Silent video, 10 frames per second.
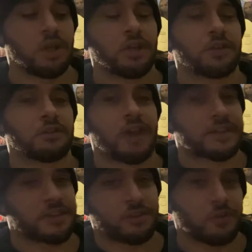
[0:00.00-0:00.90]
you're not
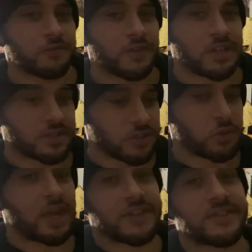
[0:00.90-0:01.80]
selling no fakes because you got
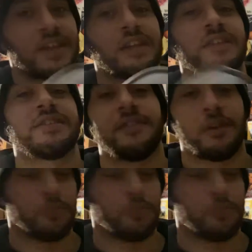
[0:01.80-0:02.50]
to send it to them.